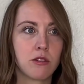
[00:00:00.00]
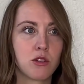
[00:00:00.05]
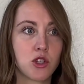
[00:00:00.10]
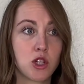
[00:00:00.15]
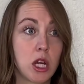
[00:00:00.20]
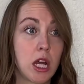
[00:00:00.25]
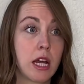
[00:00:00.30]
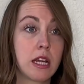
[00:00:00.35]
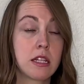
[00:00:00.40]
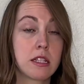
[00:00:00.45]

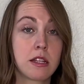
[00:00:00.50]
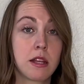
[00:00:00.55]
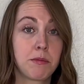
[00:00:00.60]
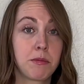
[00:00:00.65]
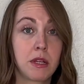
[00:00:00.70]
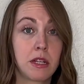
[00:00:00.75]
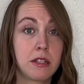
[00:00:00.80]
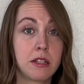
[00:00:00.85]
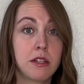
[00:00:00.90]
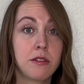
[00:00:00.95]
Try
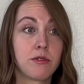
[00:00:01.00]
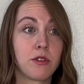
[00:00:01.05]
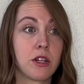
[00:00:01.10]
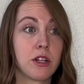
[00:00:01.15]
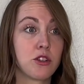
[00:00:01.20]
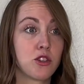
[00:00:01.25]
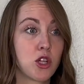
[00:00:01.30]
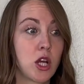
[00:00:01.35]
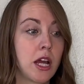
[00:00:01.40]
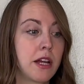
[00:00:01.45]
something
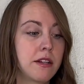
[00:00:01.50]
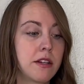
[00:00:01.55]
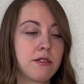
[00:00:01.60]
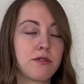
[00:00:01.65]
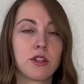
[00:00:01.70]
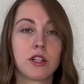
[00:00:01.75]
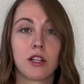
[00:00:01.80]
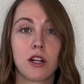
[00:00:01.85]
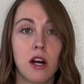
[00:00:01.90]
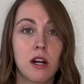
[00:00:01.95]
different. Try
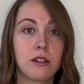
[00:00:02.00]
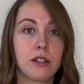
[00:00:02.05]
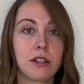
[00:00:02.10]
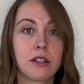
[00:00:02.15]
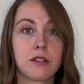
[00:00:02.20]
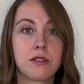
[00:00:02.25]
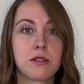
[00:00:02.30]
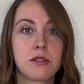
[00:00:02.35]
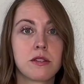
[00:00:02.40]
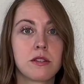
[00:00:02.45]
different
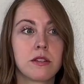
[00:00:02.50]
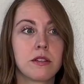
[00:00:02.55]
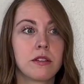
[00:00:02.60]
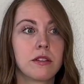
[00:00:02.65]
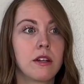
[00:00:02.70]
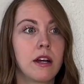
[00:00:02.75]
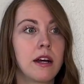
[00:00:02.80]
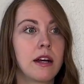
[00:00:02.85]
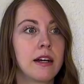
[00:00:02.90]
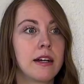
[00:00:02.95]
colors.
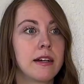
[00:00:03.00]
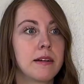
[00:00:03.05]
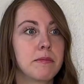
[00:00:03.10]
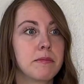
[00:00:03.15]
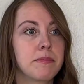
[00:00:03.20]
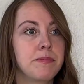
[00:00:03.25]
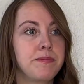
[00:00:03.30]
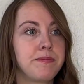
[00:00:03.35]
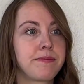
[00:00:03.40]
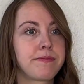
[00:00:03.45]

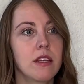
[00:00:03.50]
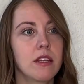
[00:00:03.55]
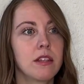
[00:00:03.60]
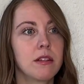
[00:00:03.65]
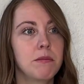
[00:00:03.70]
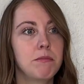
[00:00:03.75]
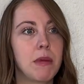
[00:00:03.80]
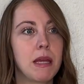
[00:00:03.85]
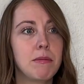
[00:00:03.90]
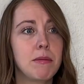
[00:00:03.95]

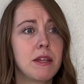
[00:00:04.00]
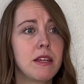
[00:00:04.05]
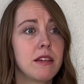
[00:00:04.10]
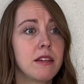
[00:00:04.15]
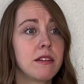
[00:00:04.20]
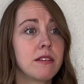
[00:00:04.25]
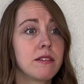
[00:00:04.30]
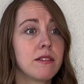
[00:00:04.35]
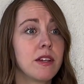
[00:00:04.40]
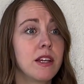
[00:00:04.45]

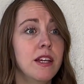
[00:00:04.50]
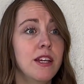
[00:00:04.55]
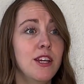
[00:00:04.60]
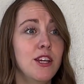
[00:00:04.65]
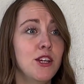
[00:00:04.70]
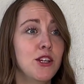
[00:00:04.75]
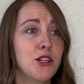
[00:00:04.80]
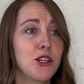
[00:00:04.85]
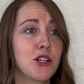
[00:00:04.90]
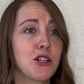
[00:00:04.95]
Maybe
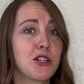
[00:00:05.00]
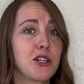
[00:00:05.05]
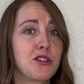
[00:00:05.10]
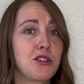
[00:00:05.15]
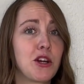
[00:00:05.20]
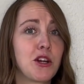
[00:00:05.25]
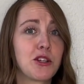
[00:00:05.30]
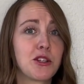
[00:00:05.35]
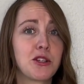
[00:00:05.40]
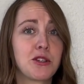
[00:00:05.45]
you're in a
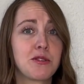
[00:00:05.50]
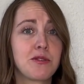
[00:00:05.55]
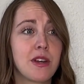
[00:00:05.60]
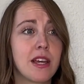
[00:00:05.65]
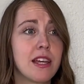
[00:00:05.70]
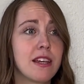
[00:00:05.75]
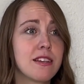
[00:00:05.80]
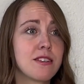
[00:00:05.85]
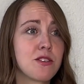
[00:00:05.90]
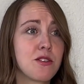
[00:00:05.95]
darker
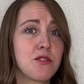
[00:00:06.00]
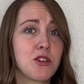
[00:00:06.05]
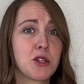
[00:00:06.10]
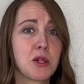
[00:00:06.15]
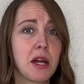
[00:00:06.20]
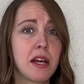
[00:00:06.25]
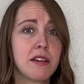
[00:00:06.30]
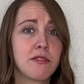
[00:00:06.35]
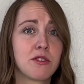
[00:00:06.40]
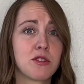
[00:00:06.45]
phase of your
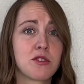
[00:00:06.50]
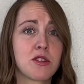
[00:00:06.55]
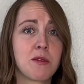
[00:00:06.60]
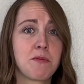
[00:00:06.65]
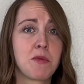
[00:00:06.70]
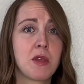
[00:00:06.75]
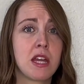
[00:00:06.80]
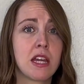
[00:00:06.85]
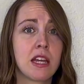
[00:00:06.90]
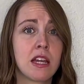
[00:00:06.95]
life or
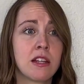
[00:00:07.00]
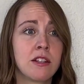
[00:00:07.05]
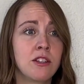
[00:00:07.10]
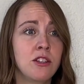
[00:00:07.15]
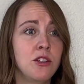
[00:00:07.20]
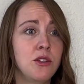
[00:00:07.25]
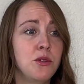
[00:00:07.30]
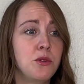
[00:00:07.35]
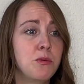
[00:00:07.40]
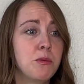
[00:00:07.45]
something, and
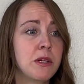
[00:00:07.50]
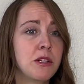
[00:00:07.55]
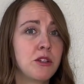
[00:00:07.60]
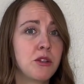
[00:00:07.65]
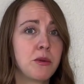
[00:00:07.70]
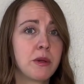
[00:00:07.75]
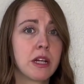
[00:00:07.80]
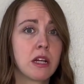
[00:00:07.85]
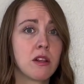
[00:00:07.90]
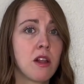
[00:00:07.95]
you've been
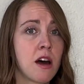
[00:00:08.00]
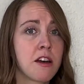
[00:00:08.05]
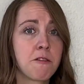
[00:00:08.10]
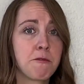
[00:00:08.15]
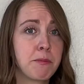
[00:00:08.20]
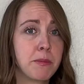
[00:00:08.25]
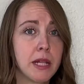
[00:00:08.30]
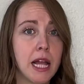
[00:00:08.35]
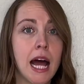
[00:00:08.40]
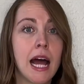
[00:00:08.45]
doing a lot of
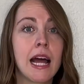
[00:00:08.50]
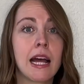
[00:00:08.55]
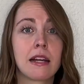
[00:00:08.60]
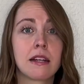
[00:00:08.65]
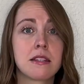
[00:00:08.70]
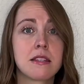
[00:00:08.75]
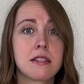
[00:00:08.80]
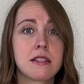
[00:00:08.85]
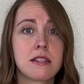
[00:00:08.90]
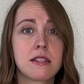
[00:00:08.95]

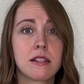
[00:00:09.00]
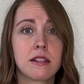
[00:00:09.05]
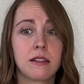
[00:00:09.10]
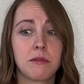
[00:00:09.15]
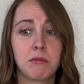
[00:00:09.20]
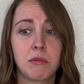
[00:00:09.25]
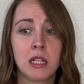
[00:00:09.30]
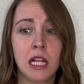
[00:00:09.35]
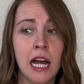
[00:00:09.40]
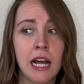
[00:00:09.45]
blacks
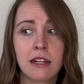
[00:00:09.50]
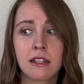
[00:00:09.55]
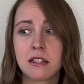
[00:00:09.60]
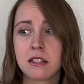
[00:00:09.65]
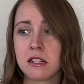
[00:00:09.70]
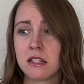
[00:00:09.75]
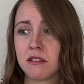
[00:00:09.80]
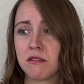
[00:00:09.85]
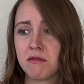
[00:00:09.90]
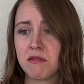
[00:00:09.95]

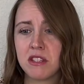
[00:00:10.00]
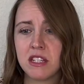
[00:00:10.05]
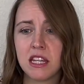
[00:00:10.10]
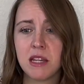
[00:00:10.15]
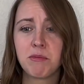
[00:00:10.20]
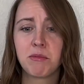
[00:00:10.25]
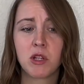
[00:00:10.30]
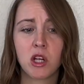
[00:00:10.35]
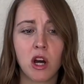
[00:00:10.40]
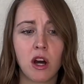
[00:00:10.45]
and
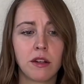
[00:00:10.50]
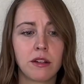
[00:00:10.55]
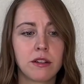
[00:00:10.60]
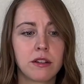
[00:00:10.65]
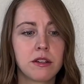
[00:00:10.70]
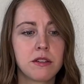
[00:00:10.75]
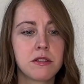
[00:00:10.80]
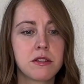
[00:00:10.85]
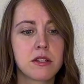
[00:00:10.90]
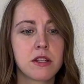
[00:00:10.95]
deep
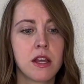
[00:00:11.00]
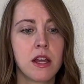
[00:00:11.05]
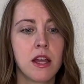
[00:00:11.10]
colors.